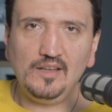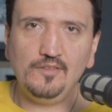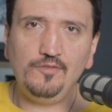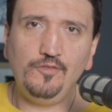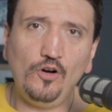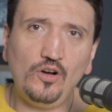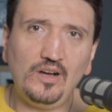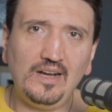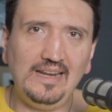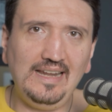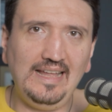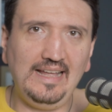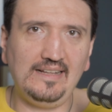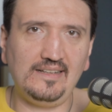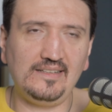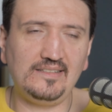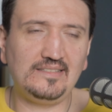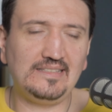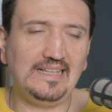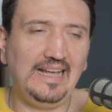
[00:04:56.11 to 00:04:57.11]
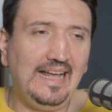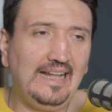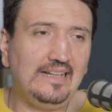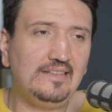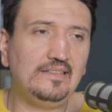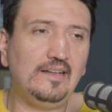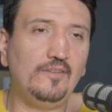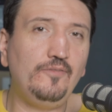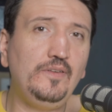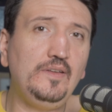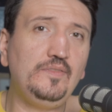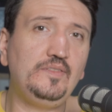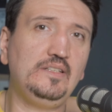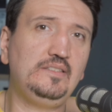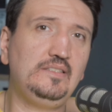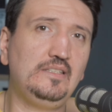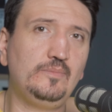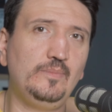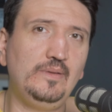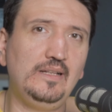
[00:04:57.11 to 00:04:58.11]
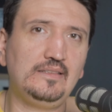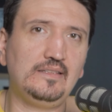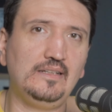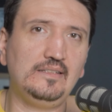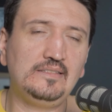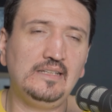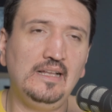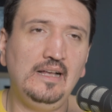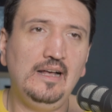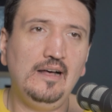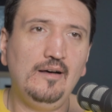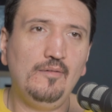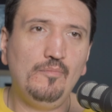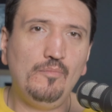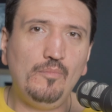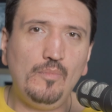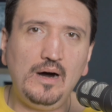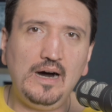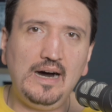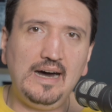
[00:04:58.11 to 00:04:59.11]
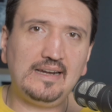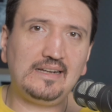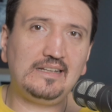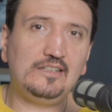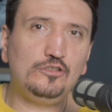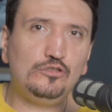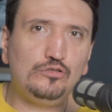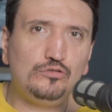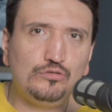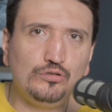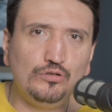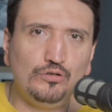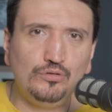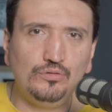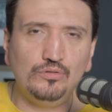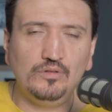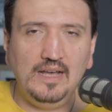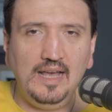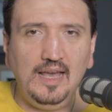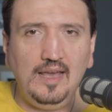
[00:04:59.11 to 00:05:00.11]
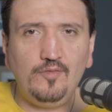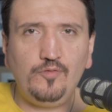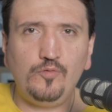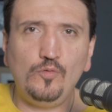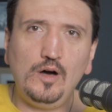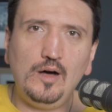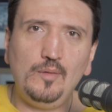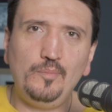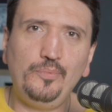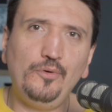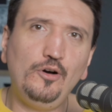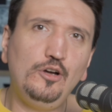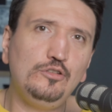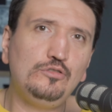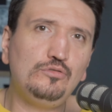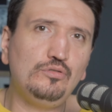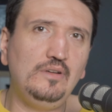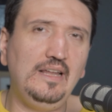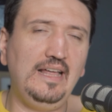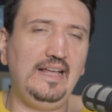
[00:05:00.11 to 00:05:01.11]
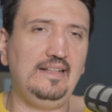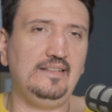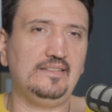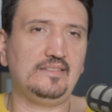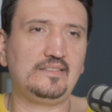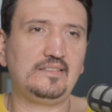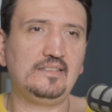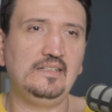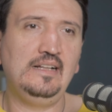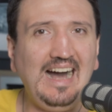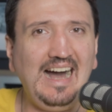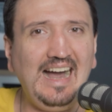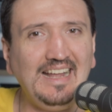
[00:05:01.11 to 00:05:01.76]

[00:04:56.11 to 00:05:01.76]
focal length and the 56mm Mark f1.2 lens.